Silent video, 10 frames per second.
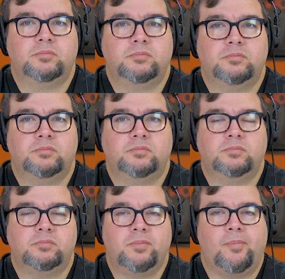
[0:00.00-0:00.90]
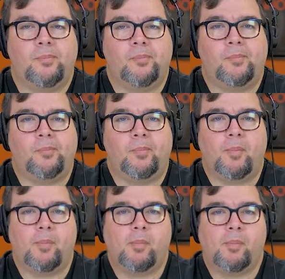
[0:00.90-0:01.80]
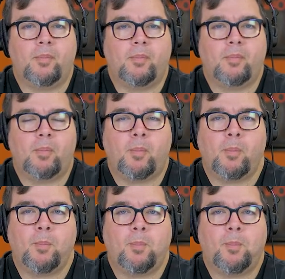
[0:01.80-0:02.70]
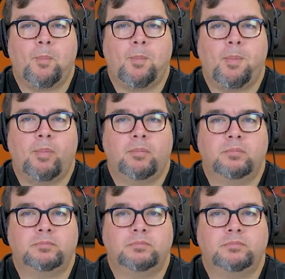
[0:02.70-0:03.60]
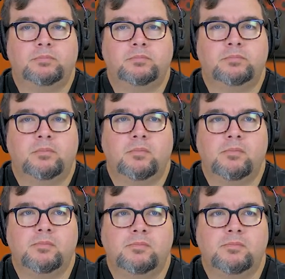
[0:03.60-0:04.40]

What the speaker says: The person shown says nothing.